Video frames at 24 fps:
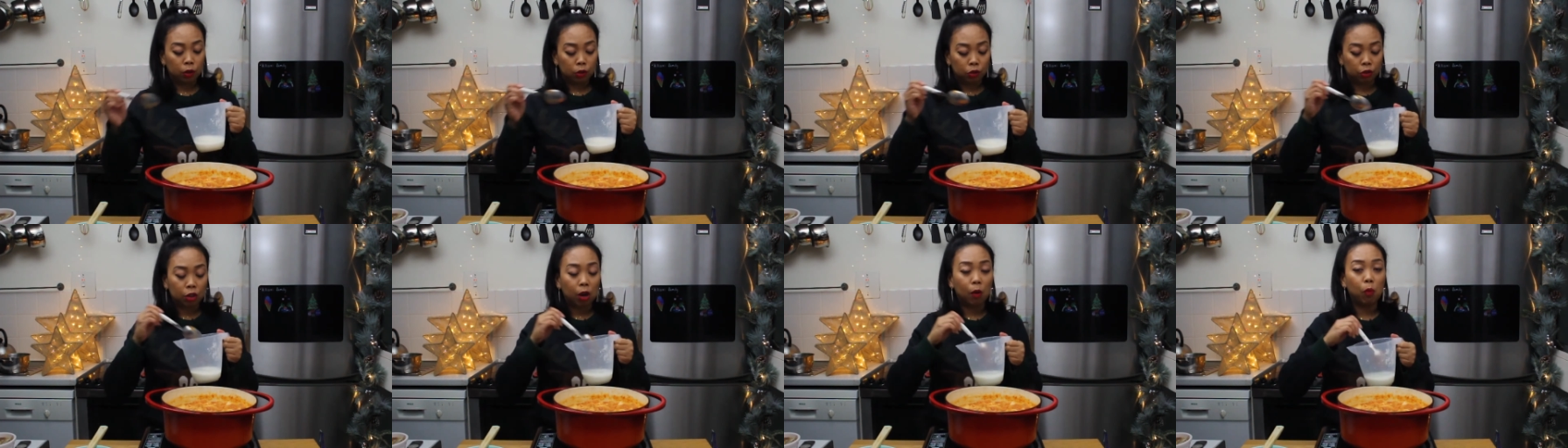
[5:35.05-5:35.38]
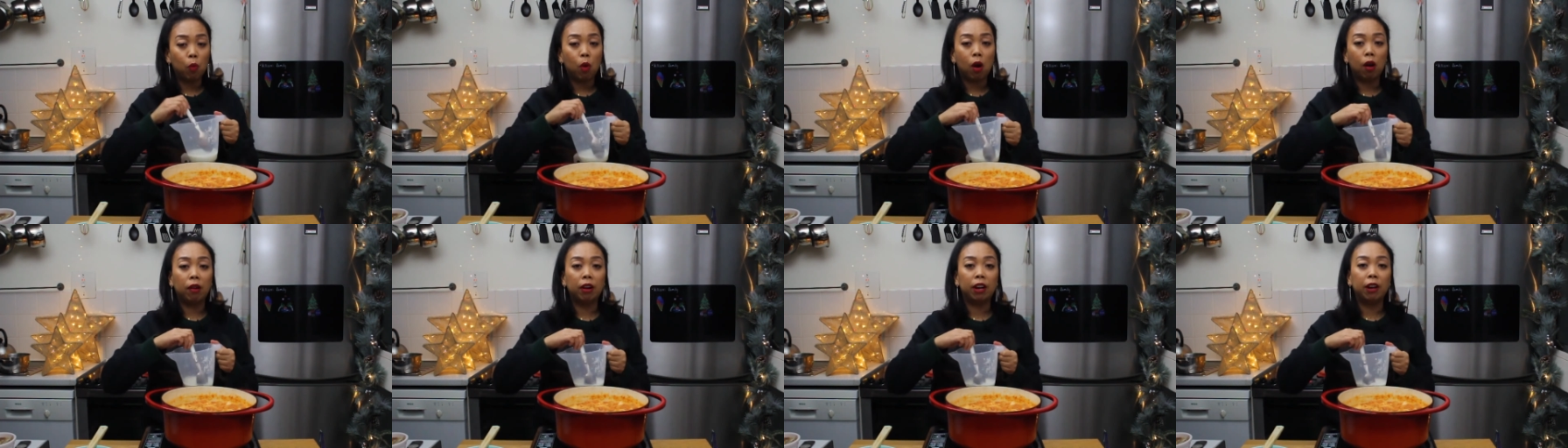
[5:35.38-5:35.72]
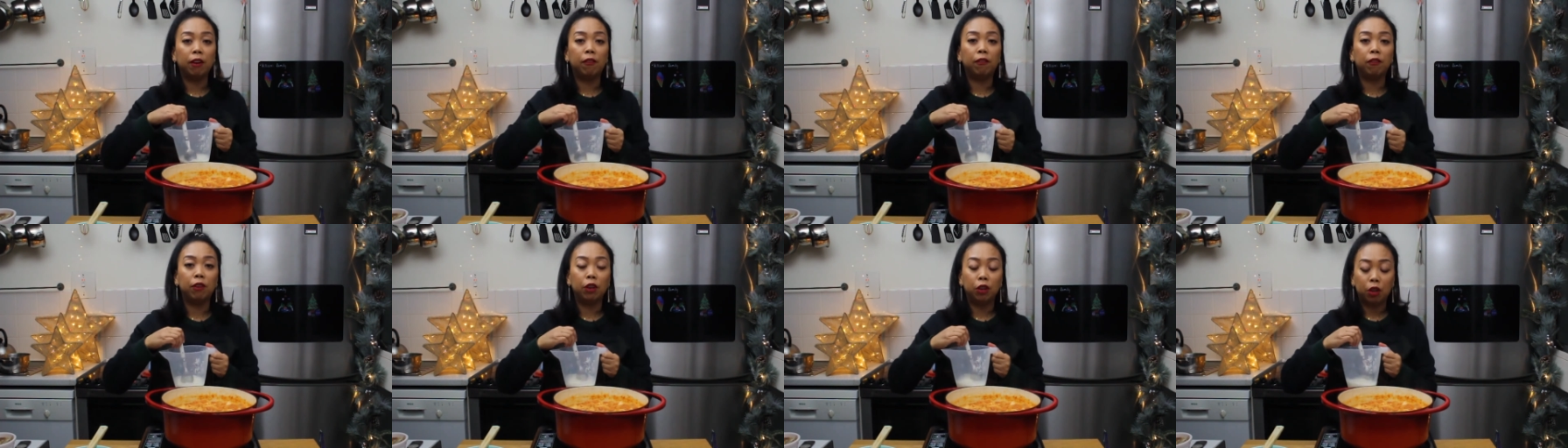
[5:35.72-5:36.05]
Don't worry
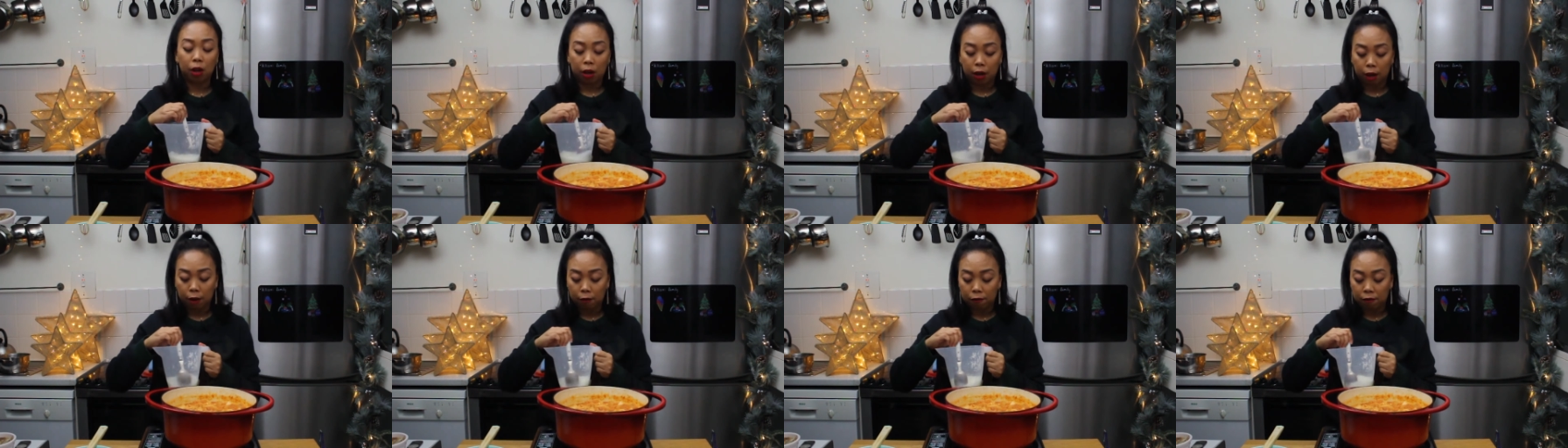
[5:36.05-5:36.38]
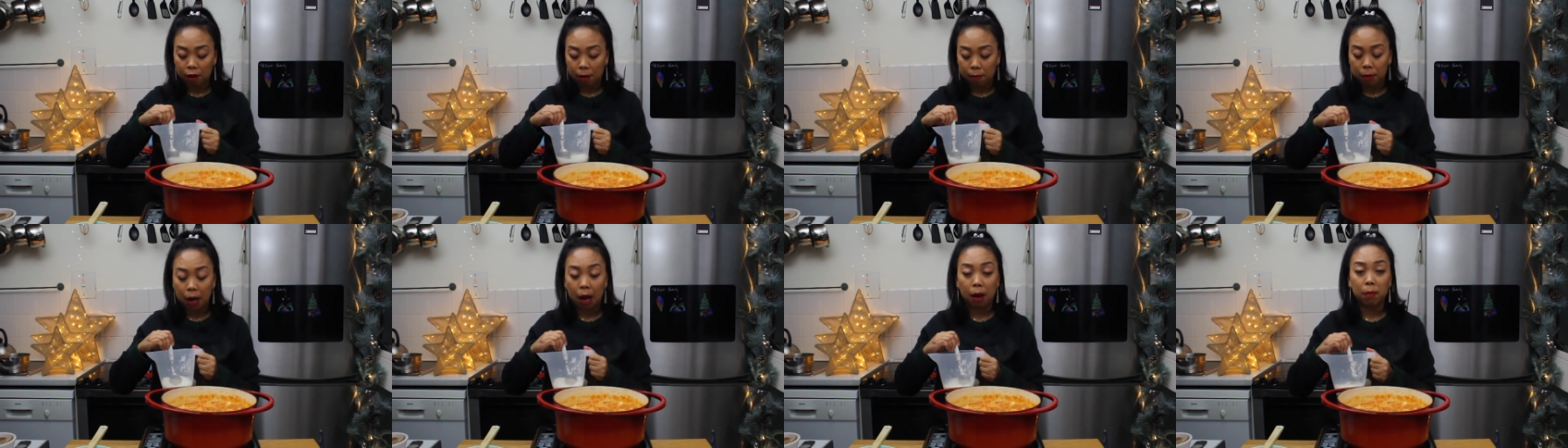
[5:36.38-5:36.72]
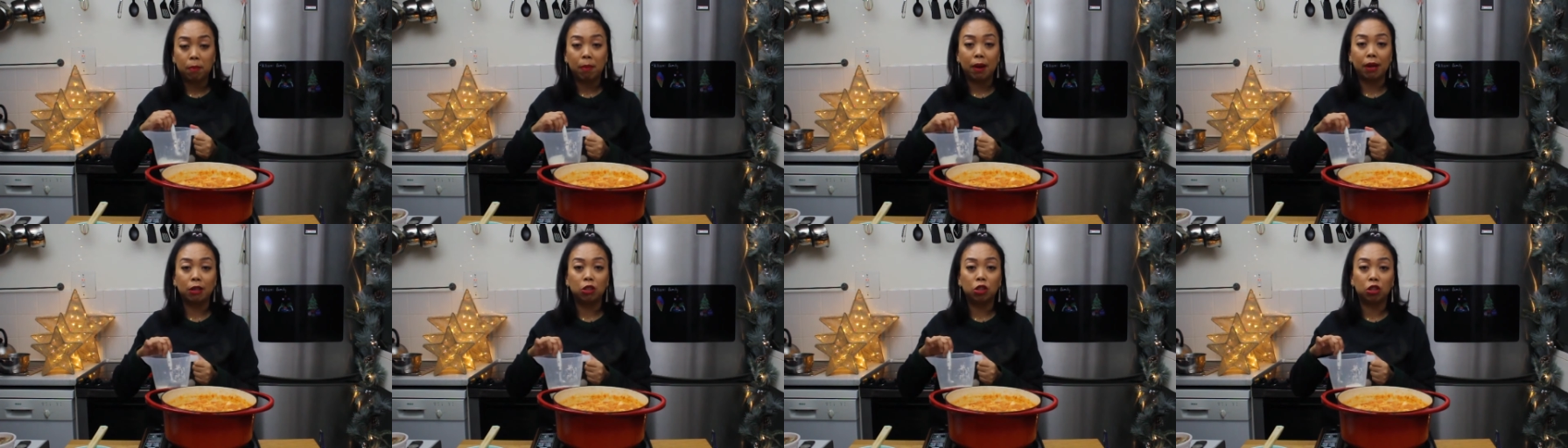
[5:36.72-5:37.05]
if I'm not
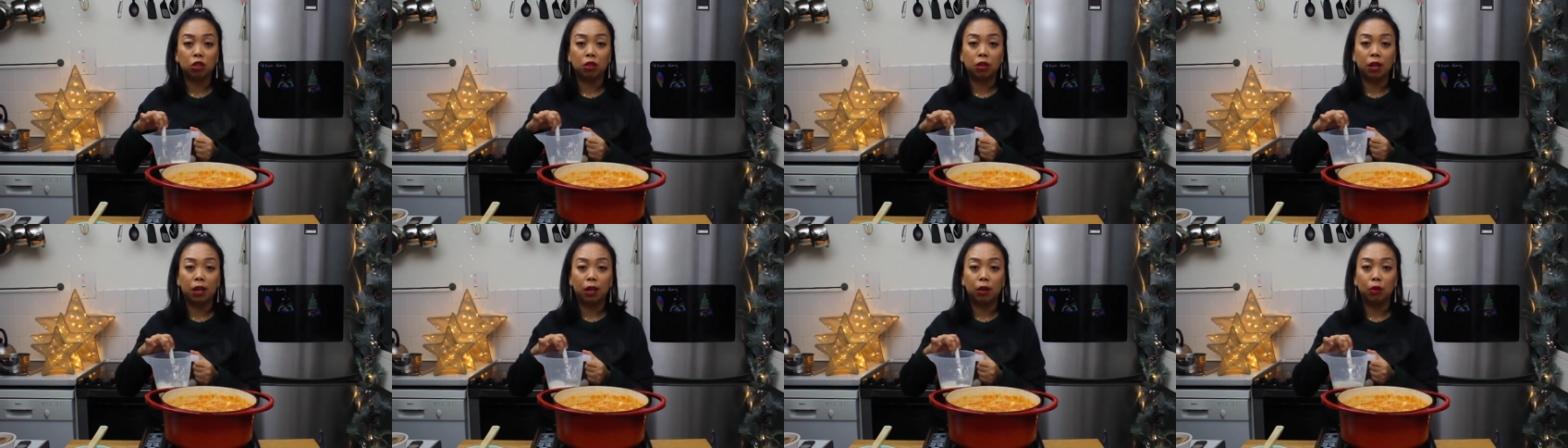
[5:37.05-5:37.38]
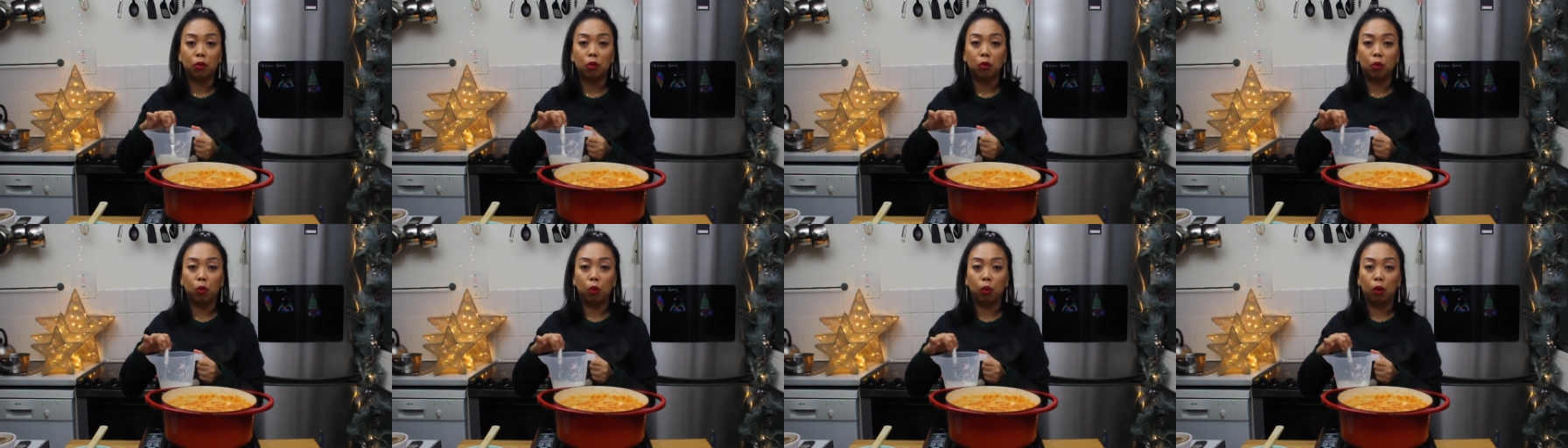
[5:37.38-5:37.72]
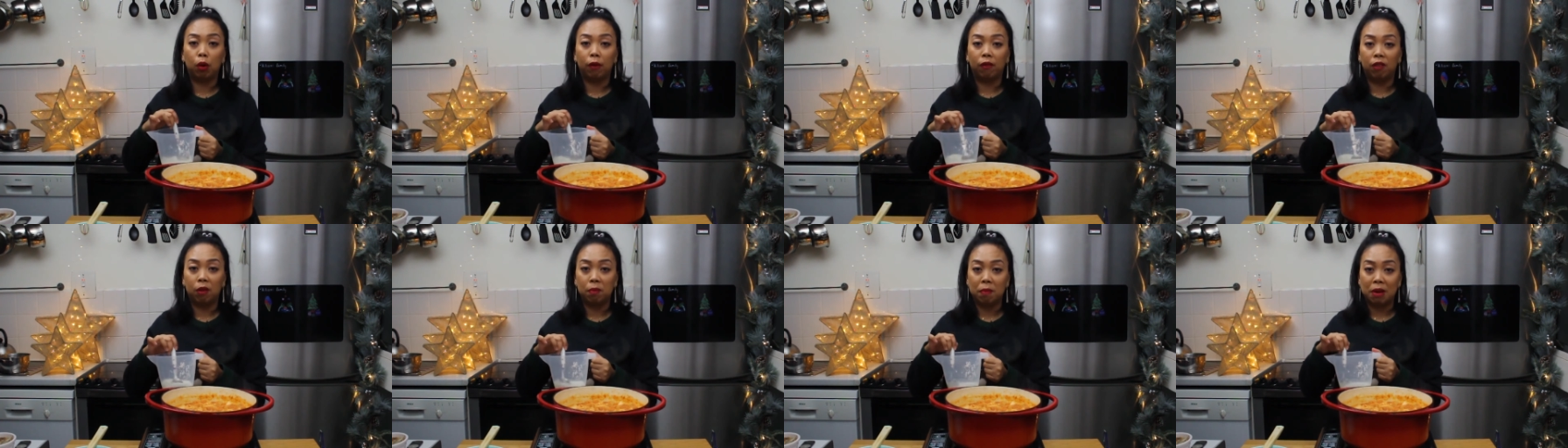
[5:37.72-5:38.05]
mentioning all
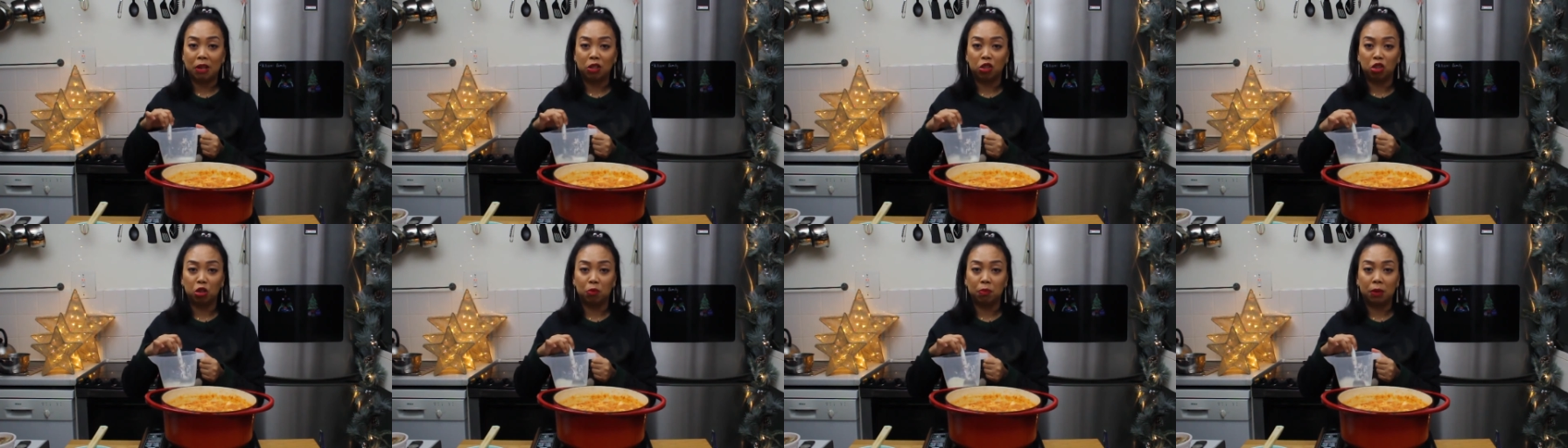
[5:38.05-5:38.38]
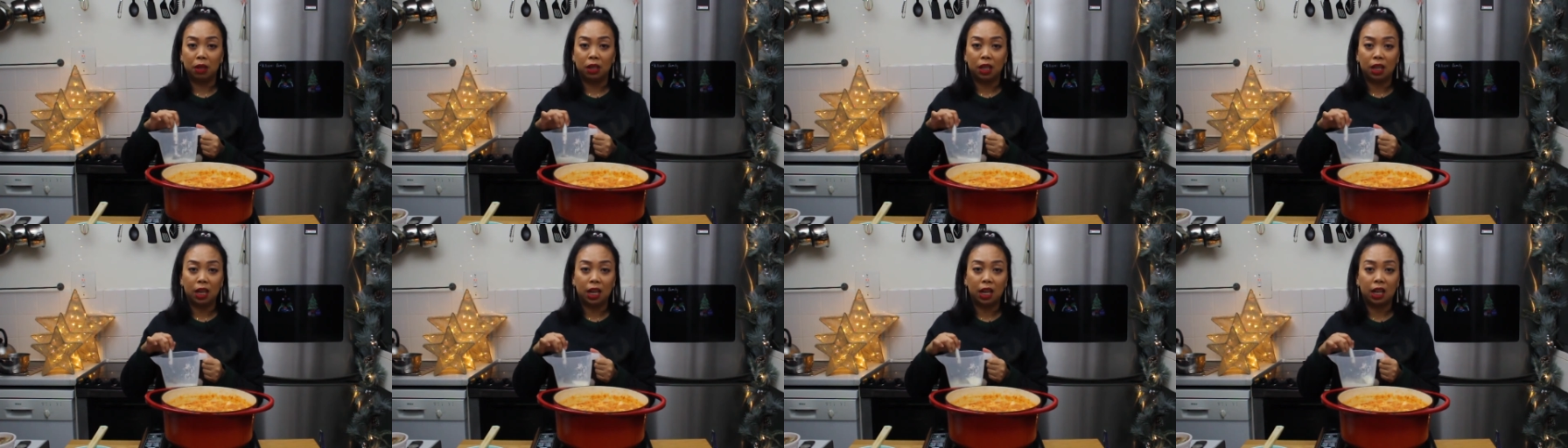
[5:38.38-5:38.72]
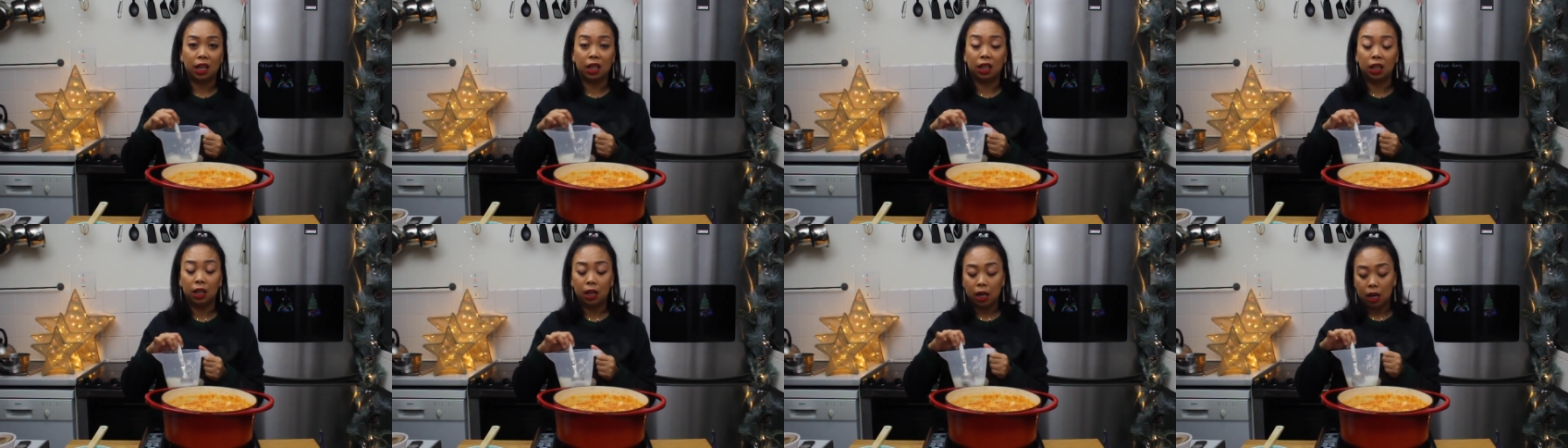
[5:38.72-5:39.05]
of the measurement
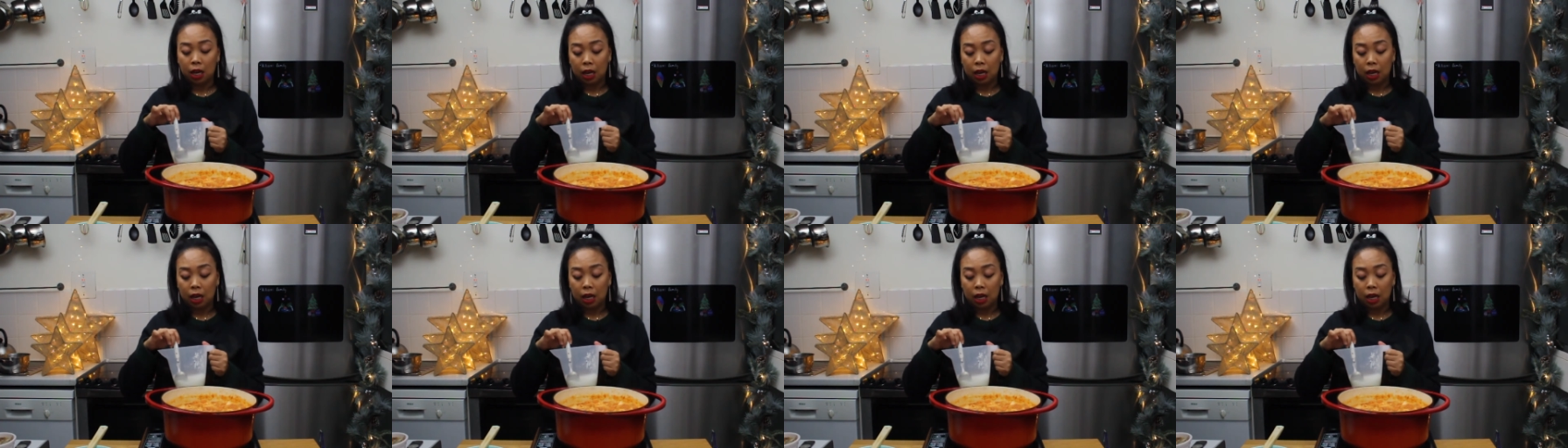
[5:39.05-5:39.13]
here.